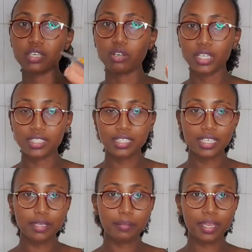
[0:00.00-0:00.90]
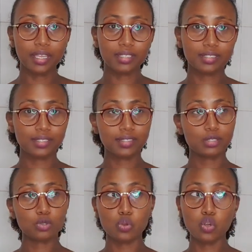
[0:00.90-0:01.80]
Honestly, my
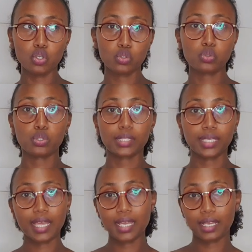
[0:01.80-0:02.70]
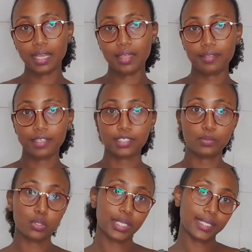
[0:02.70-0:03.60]
to-go-to snack are the
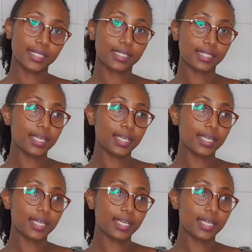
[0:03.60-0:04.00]
Smokies,